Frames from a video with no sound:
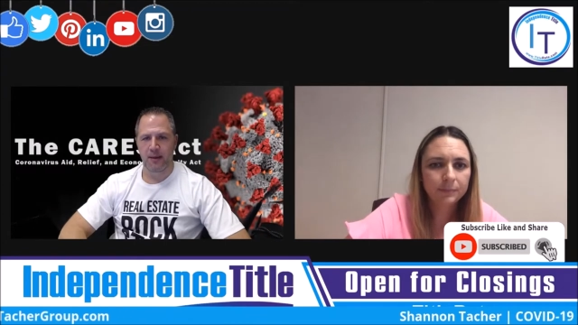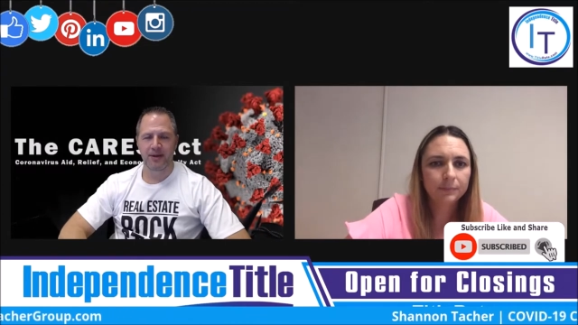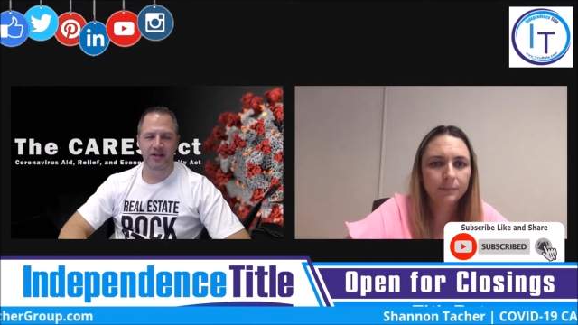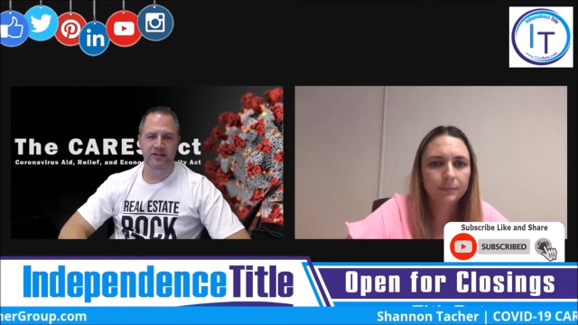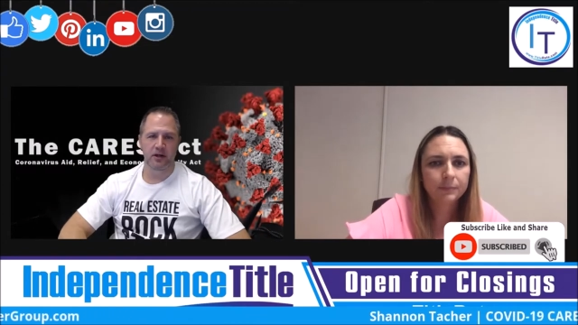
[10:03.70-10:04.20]
Speaker 1: I mean,
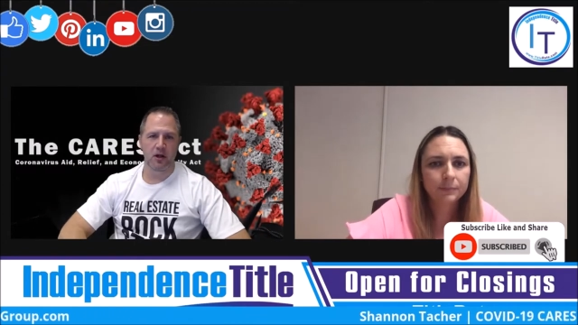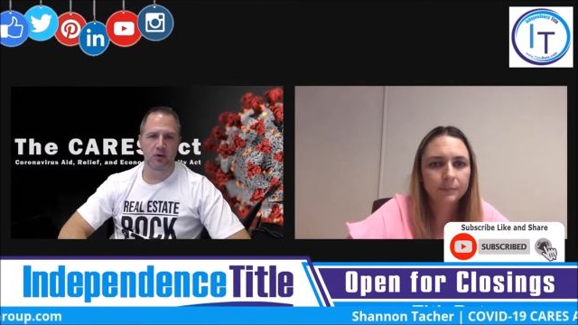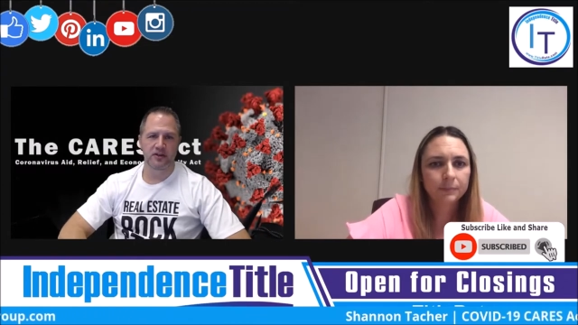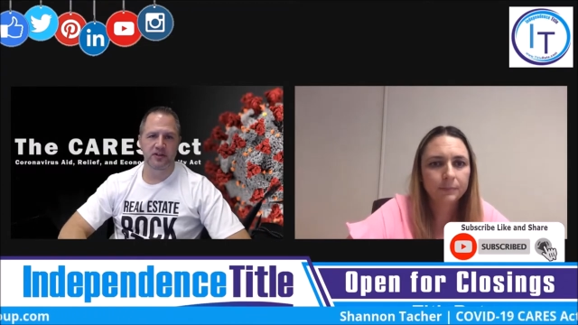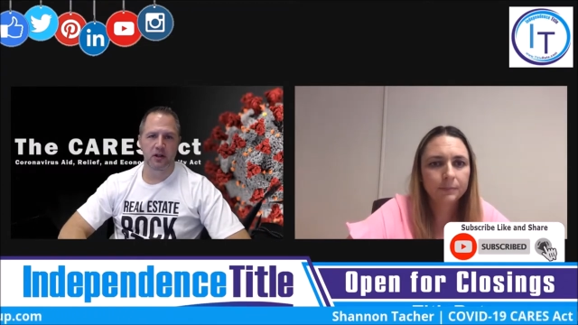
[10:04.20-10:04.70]
listen, a loan
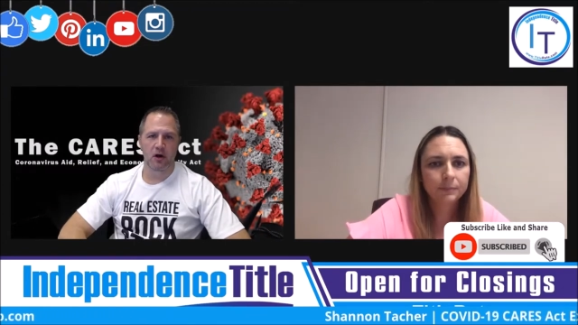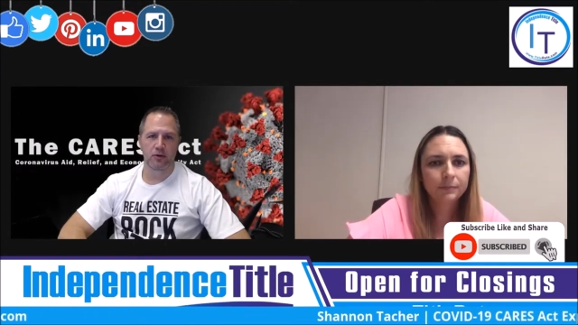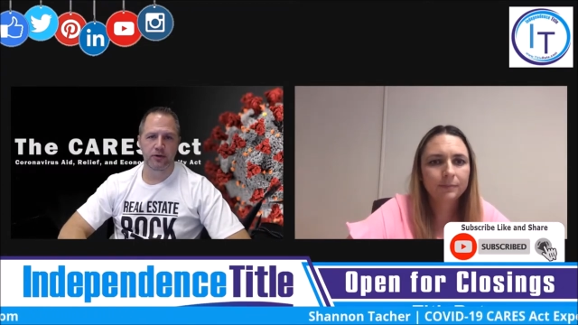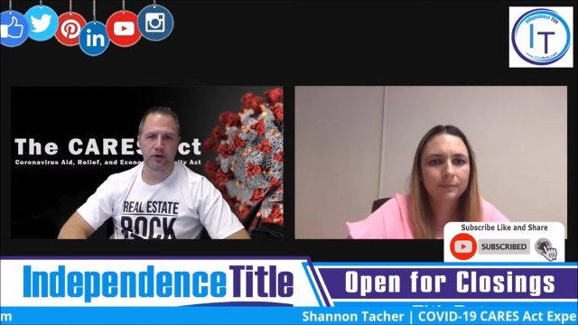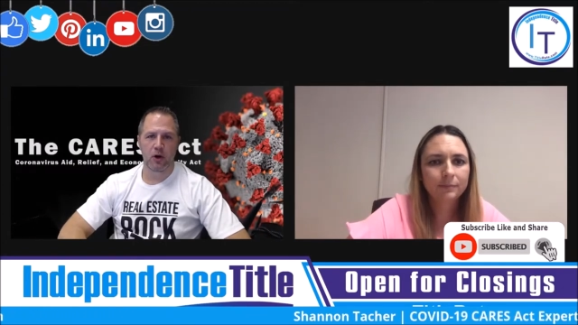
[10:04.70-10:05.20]
is a
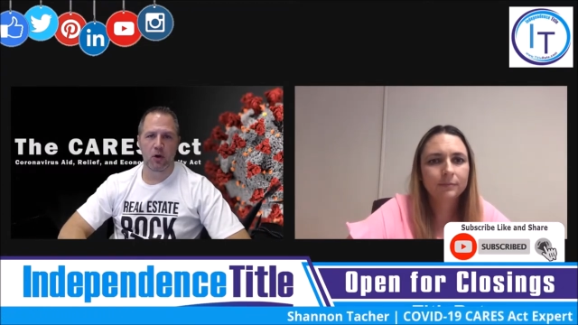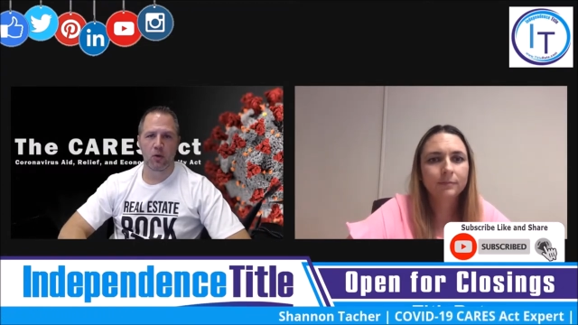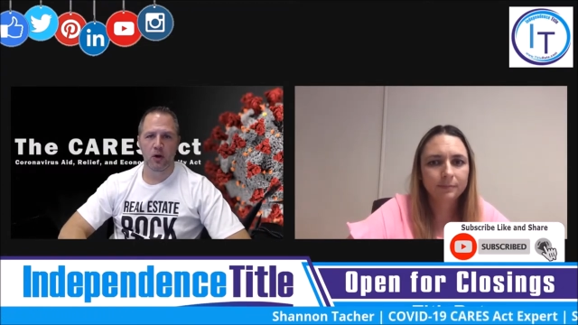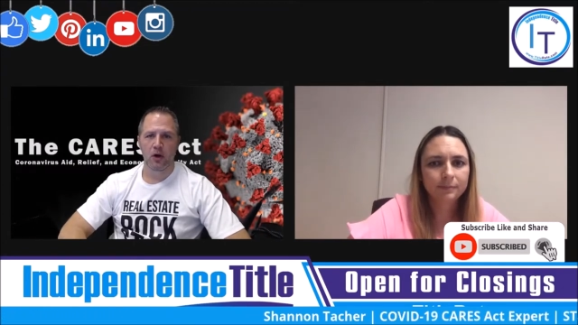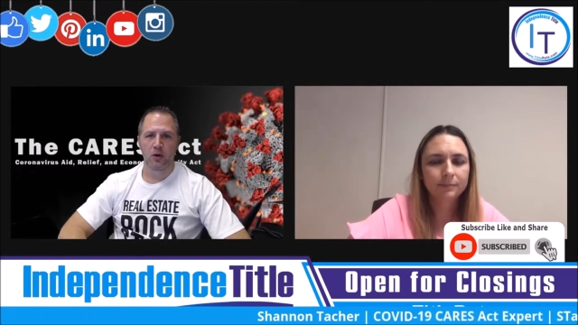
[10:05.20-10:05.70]
loan, you know,
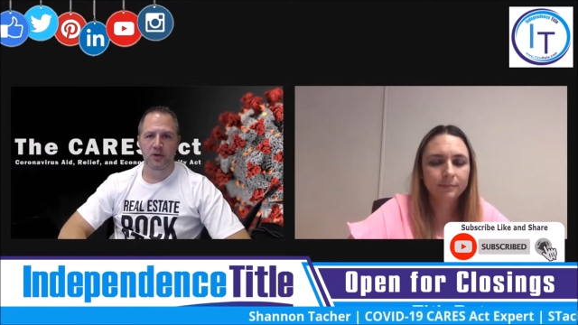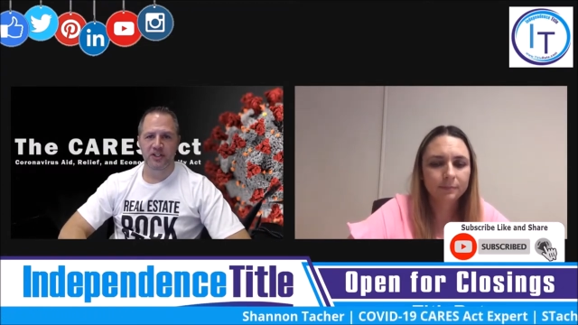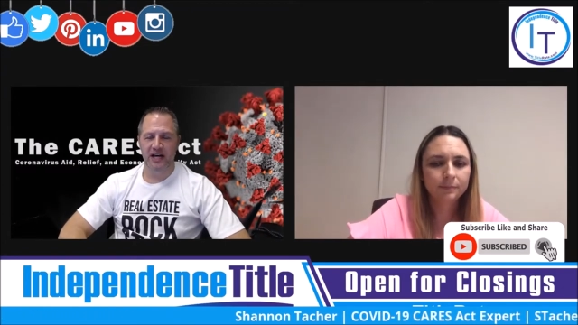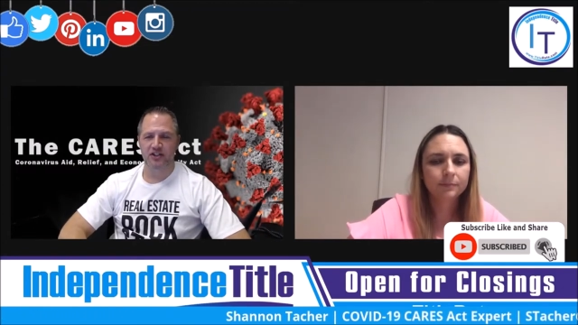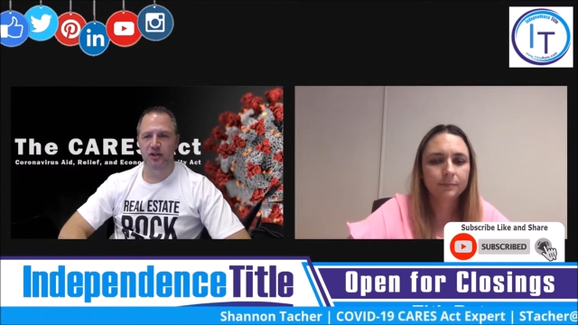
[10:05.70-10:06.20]
which
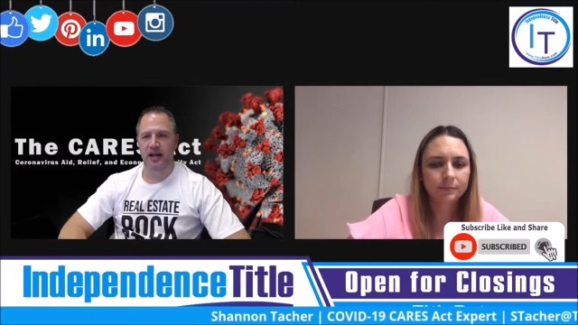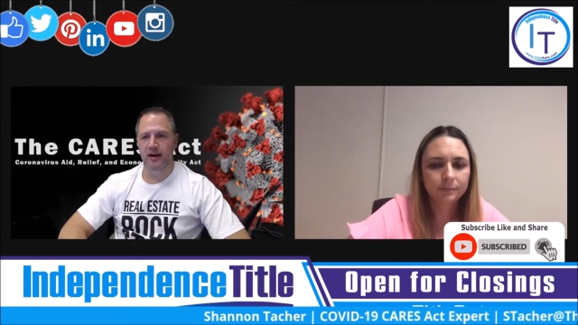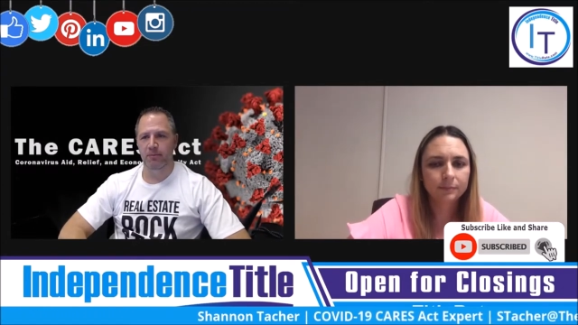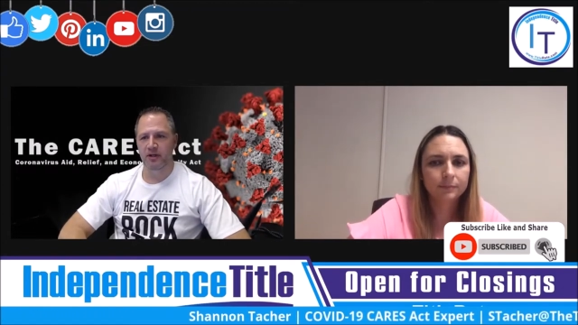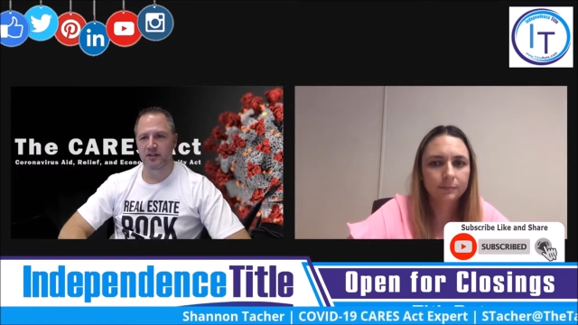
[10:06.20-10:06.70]
actually kind
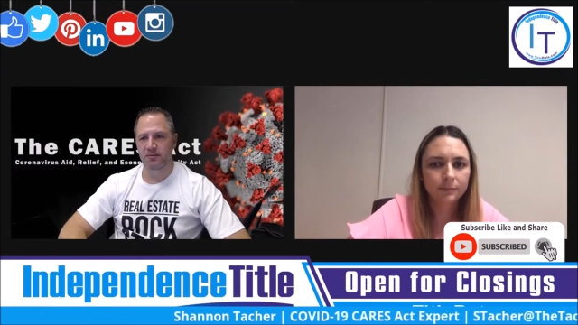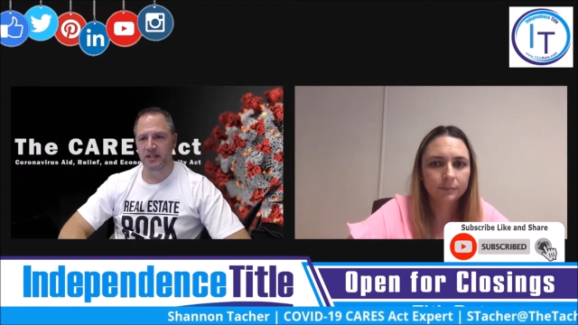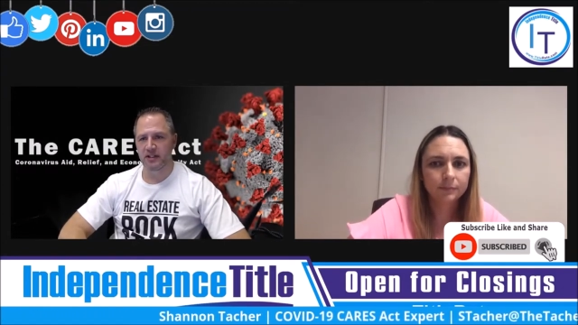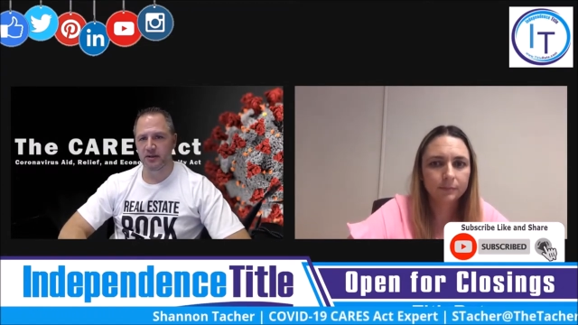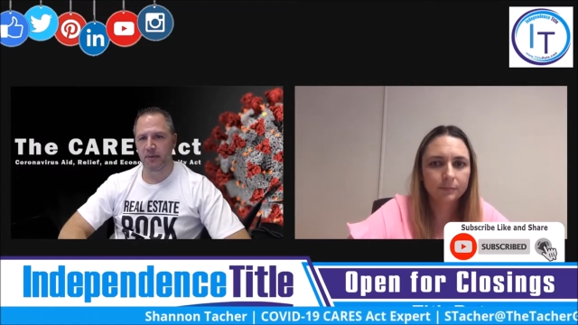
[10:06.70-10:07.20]
of brings me
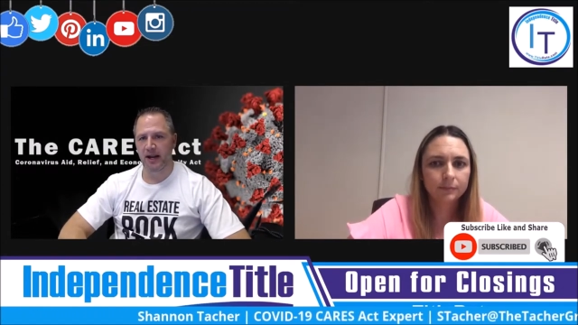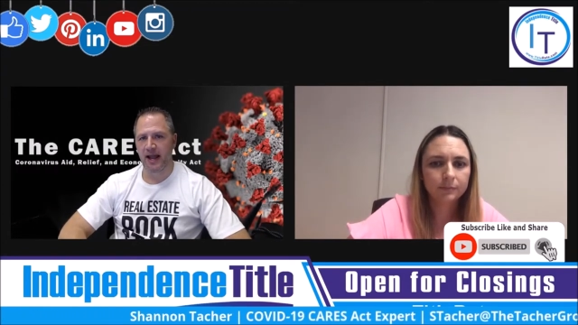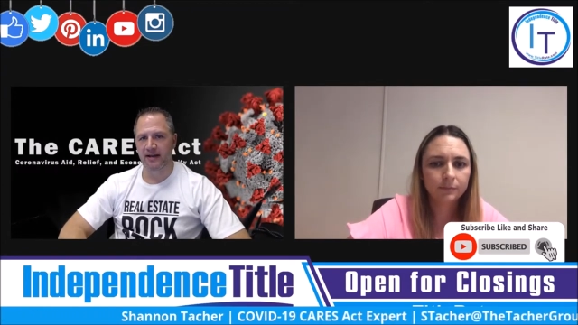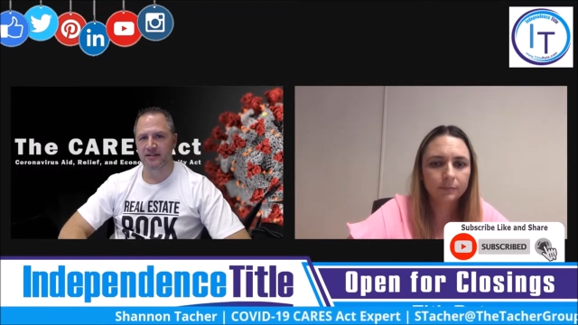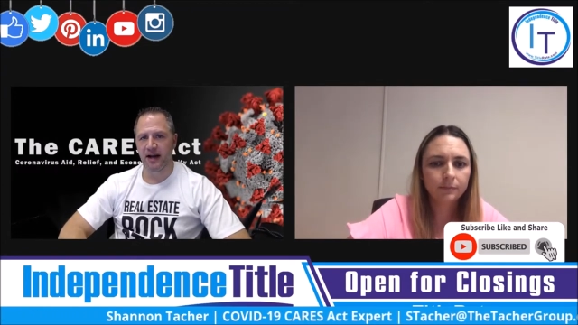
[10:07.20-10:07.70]
into my
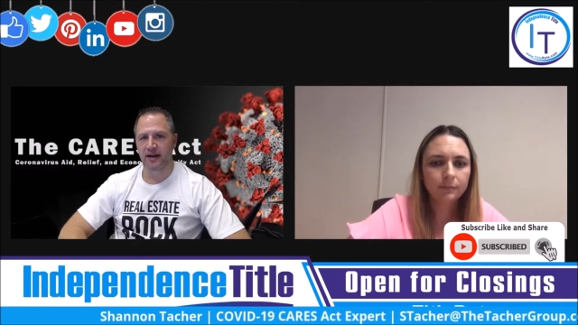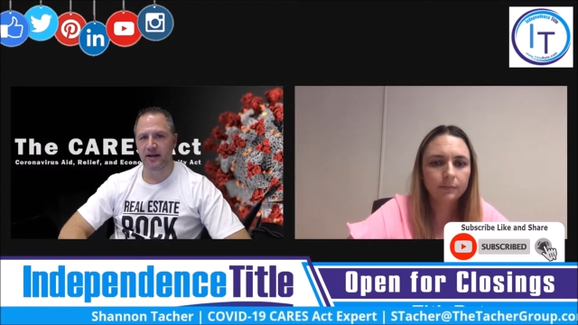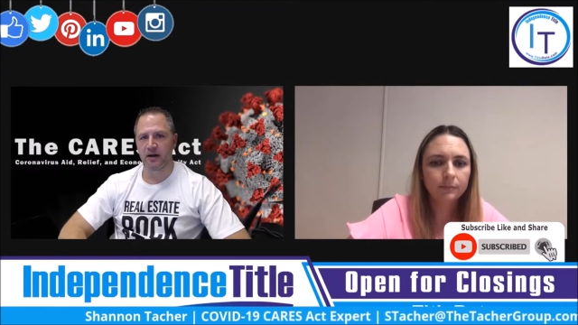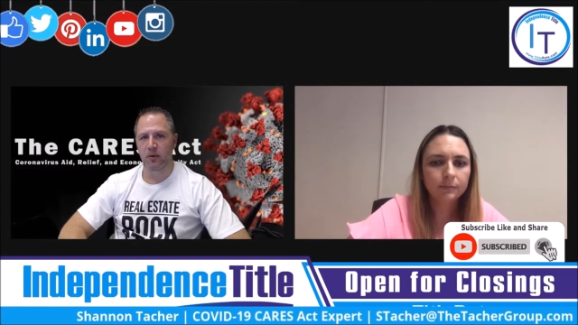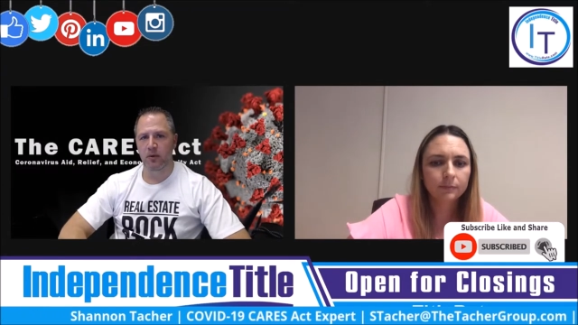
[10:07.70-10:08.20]
next
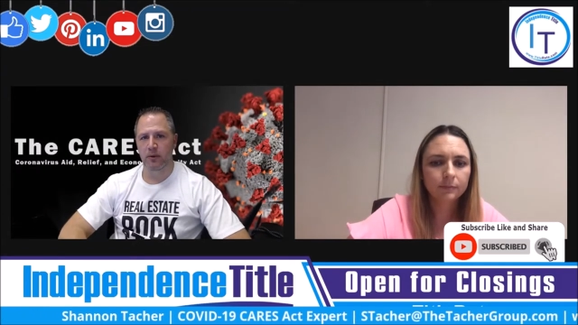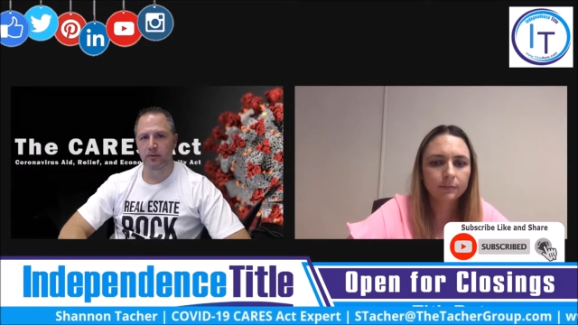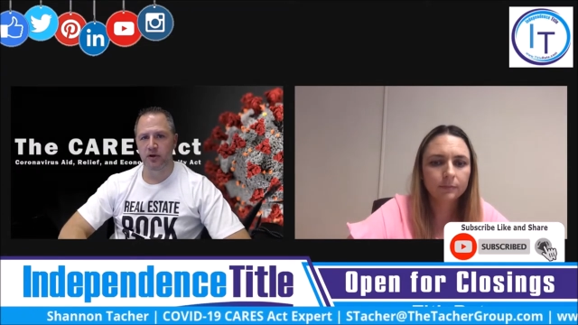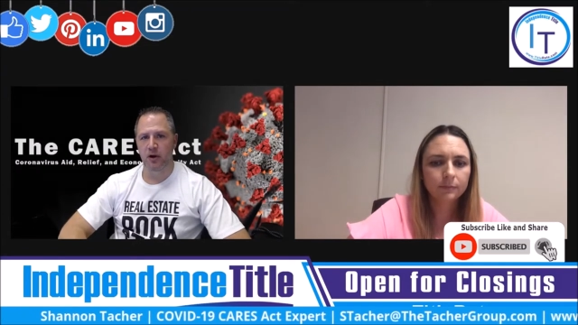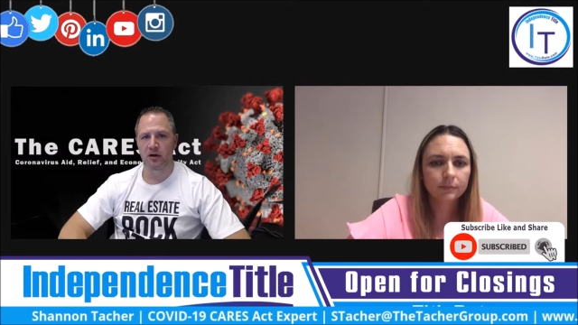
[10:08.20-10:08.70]
idea, where we were
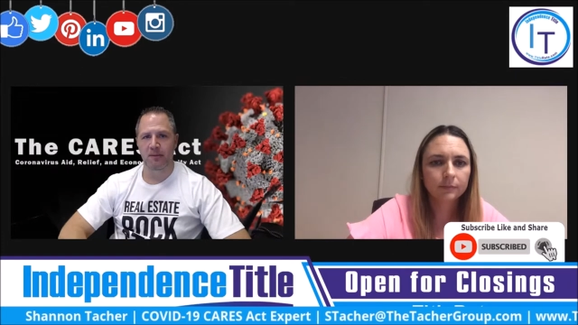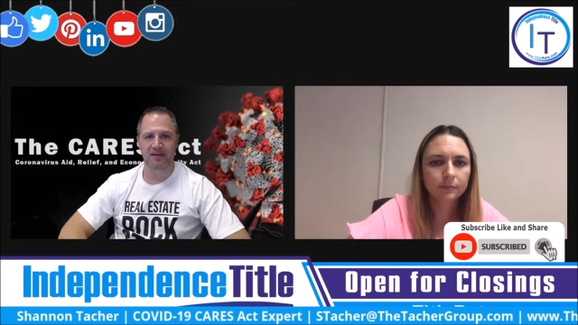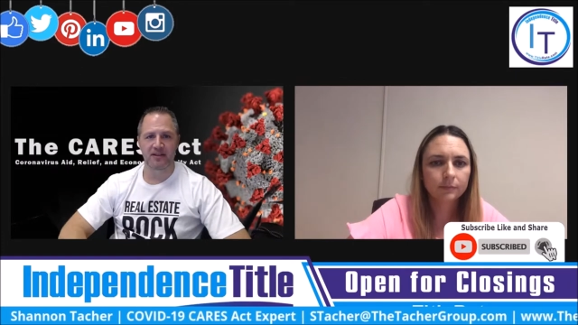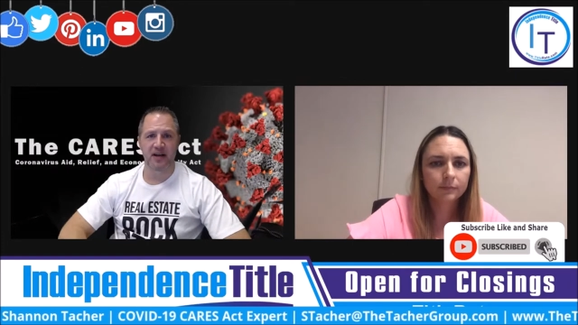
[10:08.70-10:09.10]
talking about these